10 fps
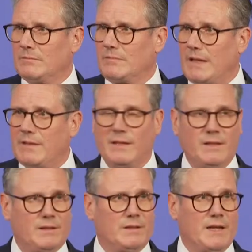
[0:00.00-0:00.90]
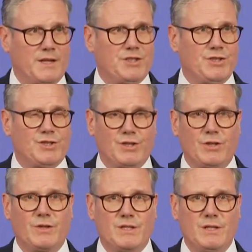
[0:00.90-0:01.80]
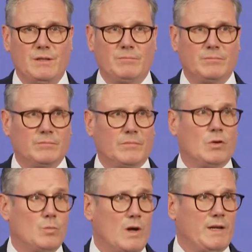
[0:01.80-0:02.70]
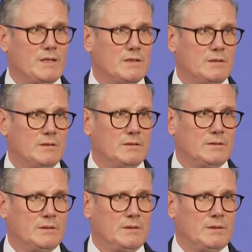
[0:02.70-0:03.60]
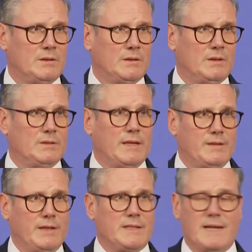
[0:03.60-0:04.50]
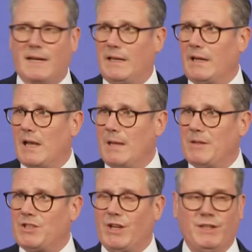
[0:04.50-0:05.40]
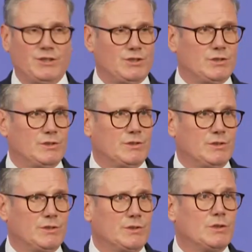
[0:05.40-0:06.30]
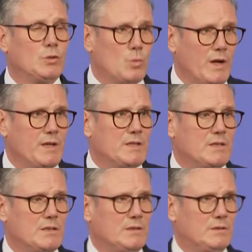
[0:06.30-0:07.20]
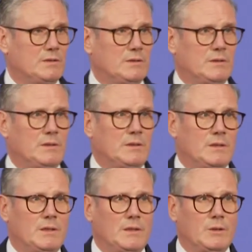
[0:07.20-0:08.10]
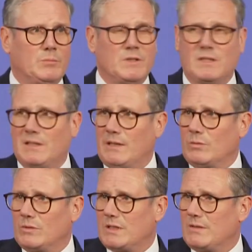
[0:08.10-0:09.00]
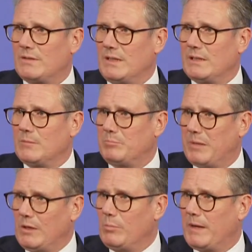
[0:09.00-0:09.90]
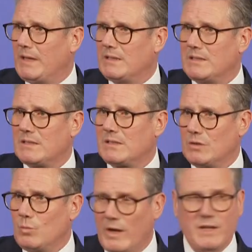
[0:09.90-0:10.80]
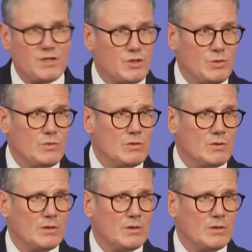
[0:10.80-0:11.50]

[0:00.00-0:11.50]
They think that energy security can wait. They think tackling climate change can wait. But do they also think that bill payers can wait too?